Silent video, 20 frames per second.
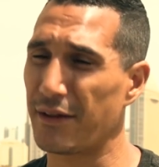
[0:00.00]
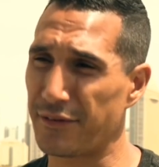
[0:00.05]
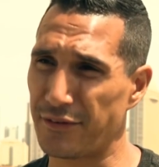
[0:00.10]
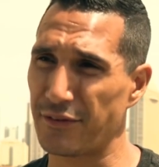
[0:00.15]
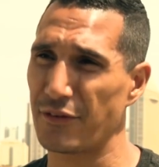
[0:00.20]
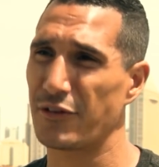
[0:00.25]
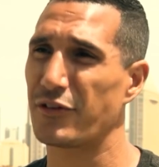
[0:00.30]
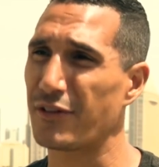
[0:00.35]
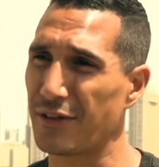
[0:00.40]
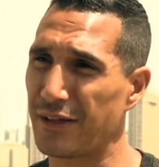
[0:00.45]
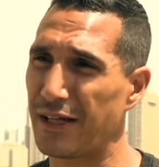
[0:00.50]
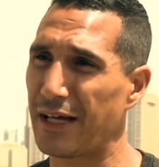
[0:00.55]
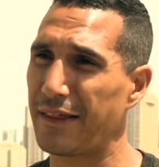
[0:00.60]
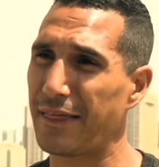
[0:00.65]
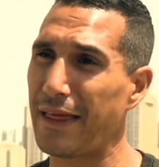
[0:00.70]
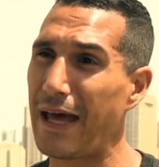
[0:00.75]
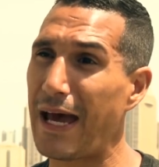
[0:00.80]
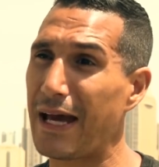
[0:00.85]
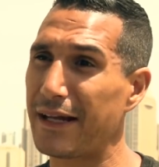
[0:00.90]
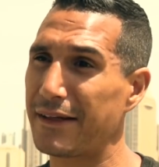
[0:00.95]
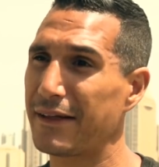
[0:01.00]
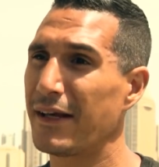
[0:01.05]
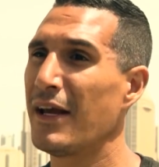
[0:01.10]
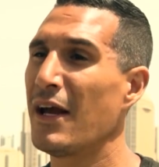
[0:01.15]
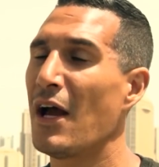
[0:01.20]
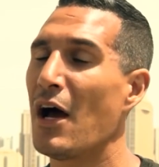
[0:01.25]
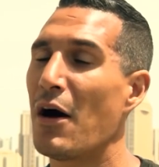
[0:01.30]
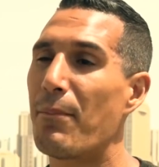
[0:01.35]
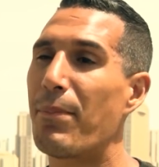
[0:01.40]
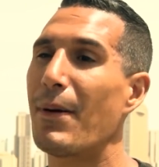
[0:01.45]
a solution like that.
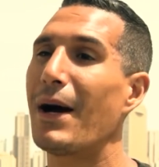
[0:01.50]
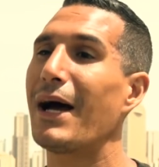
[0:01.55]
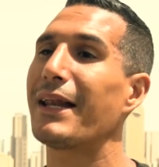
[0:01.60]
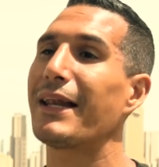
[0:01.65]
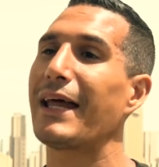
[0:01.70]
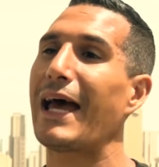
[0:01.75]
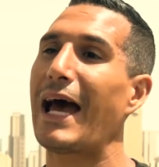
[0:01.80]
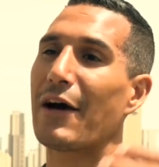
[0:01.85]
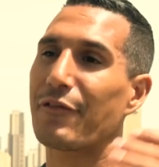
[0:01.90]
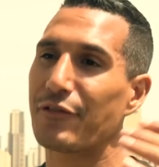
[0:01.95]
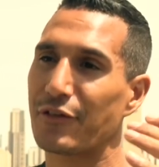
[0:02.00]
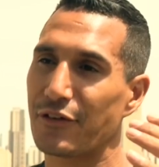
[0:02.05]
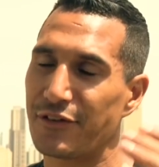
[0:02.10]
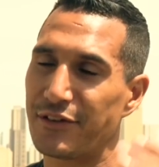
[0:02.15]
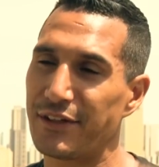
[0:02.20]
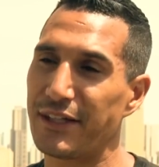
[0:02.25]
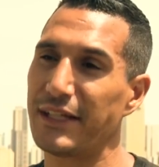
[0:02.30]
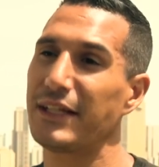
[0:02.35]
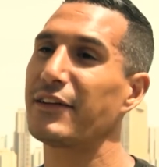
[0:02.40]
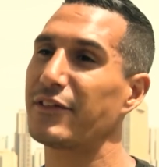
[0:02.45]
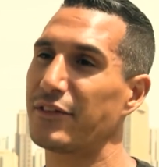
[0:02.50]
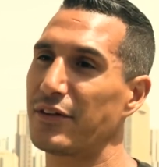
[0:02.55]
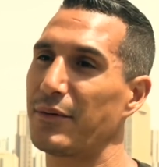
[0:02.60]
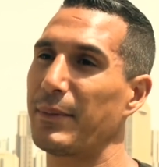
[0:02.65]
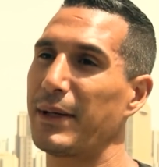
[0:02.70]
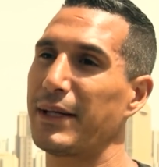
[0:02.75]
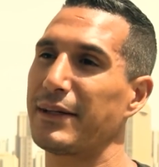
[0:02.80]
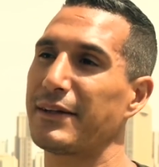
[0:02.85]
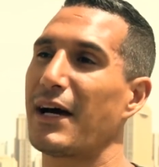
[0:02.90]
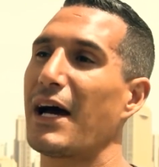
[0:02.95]
But after seeing it so
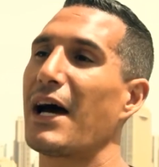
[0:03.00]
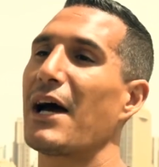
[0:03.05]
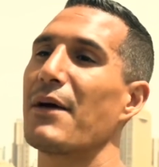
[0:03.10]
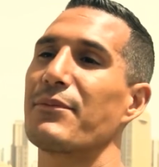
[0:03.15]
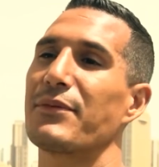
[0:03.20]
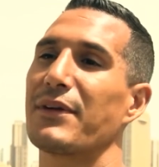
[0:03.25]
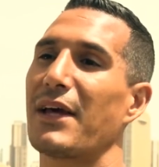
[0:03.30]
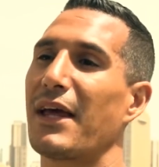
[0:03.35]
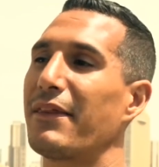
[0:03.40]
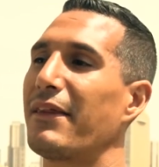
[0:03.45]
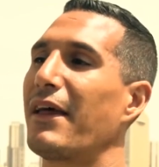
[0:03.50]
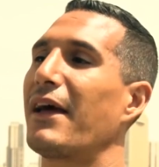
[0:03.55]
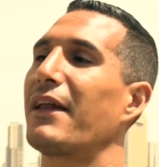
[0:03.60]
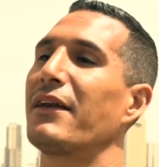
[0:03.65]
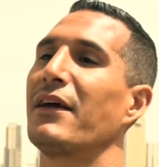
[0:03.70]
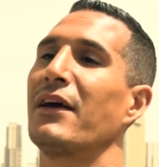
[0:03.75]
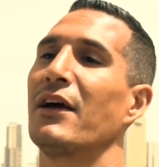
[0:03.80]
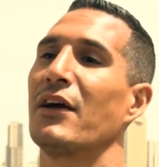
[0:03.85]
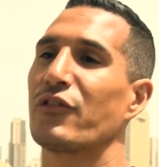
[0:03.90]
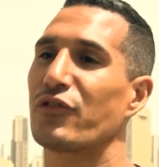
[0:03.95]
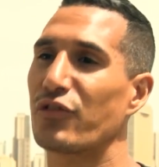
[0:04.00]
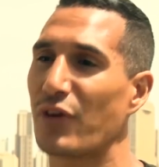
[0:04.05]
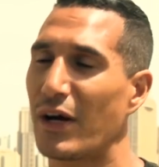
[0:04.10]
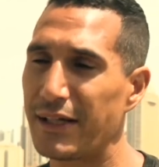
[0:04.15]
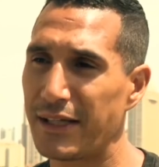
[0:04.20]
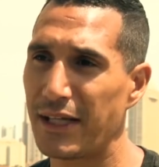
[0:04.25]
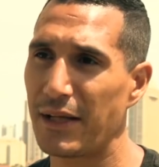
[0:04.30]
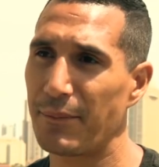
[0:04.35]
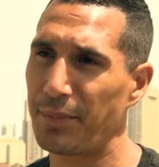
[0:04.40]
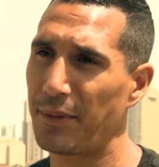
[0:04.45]
many times and then
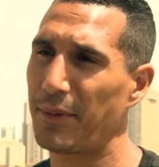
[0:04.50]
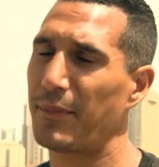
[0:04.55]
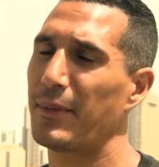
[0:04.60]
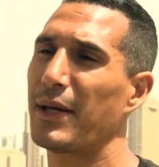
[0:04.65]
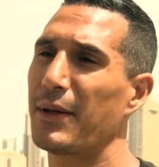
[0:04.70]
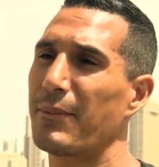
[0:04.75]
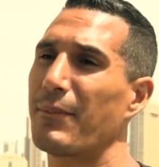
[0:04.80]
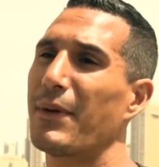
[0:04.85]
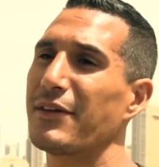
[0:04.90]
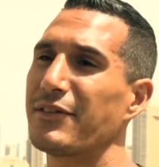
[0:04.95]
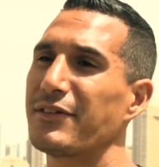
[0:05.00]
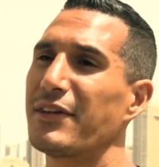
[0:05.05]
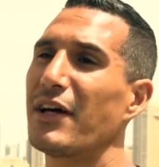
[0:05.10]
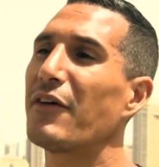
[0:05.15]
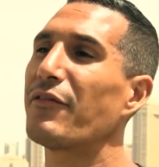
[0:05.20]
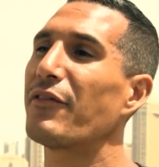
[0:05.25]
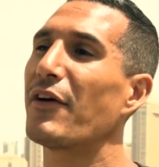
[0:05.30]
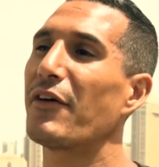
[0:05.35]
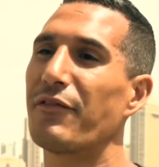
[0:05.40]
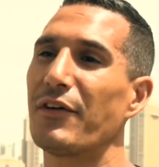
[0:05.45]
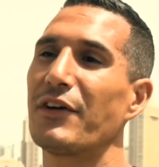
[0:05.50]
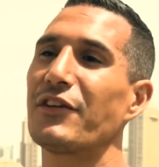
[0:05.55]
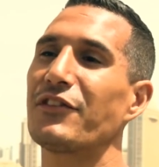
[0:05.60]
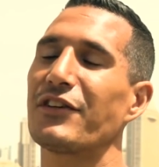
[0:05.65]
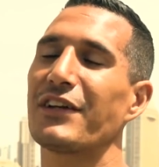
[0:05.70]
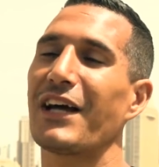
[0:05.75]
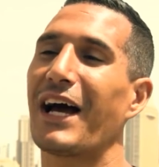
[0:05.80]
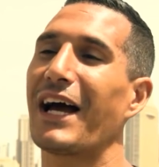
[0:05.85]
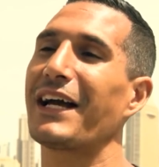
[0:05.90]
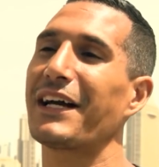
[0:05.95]
trying to implement it myself,
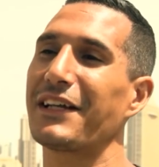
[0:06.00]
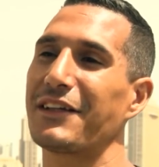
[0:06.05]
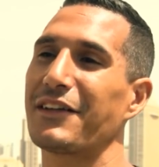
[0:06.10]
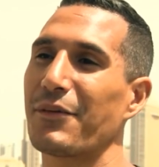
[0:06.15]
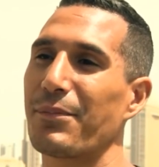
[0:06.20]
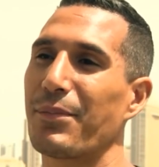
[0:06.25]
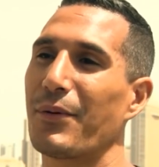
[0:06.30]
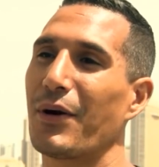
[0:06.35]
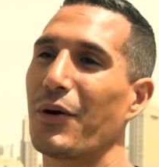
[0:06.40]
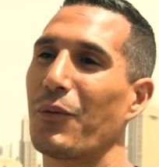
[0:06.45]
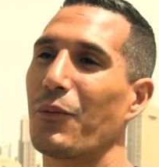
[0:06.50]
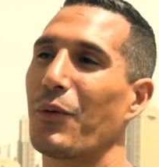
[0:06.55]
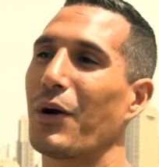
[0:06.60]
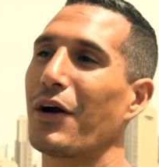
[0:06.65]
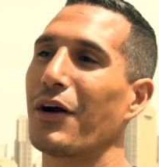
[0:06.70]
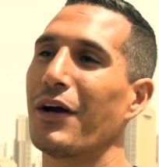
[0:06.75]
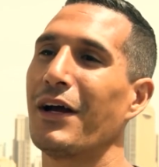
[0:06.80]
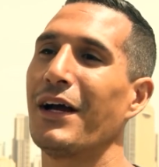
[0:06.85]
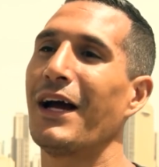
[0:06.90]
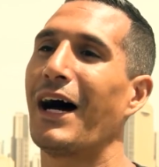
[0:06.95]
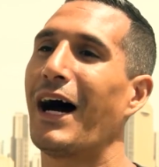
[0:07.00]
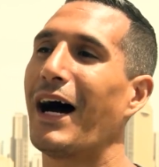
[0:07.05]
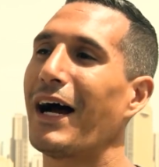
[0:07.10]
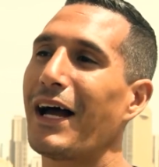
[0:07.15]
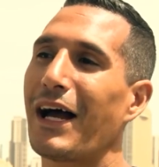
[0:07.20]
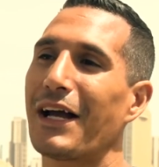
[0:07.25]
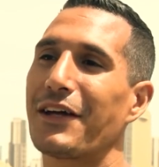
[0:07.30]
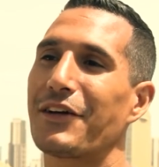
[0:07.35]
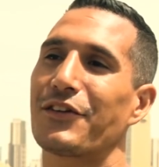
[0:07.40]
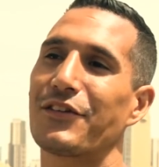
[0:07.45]
eventually I got to the point where I,
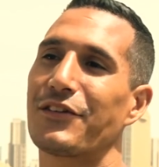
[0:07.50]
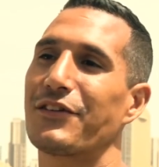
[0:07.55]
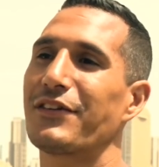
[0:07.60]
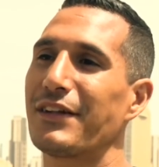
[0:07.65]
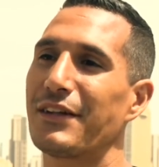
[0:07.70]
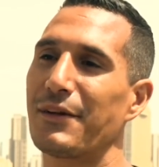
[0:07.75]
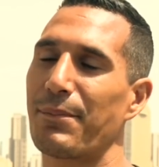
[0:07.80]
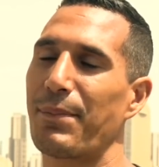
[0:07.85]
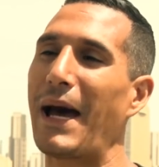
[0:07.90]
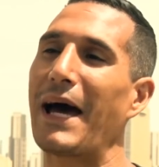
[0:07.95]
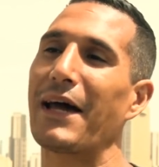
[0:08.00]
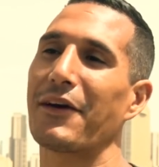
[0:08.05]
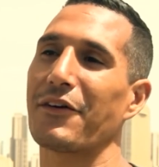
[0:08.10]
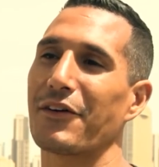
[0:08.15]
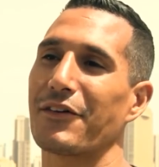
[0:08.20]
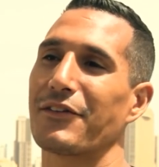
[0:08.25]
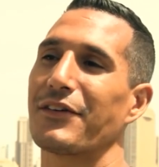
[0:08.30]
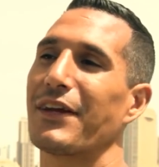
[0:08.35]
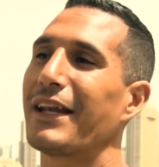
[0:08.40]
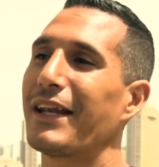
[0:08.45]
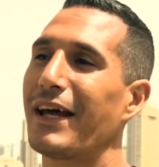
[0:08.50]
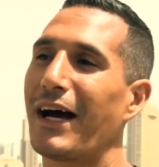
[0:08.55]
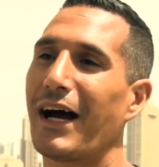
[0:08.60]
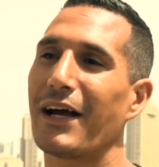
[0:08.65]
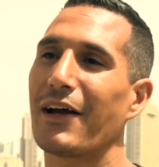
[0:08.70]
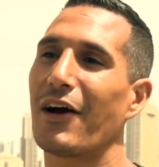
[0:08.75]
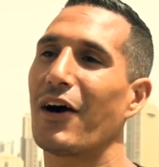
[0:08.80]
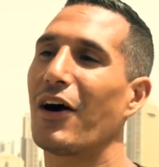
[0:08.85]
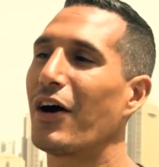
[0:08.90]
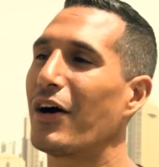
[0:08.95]
I could see the patterns and
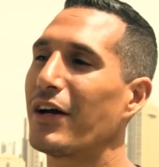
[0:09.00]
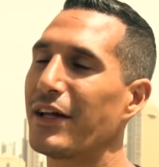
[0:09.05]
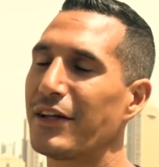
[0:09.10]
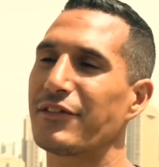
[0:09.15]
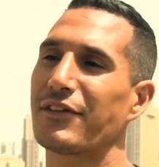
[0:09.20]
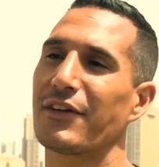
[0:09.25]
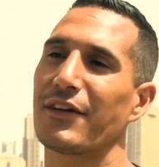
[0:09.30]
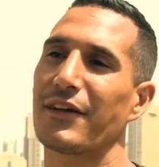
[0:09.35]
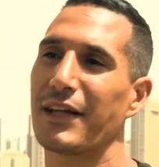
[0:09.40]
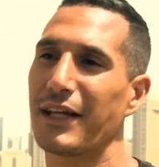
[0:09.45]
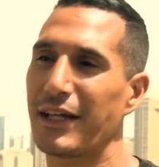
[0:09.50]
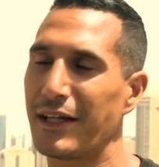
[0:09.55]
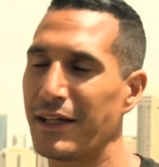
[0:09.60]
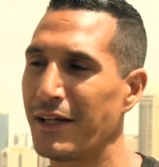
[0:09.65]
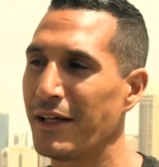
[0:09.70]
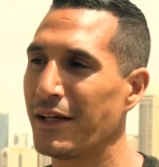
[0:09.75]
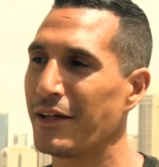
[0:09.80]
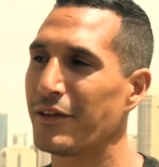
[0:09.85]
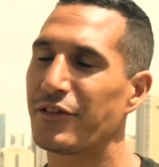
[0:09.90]
I uh, instantly,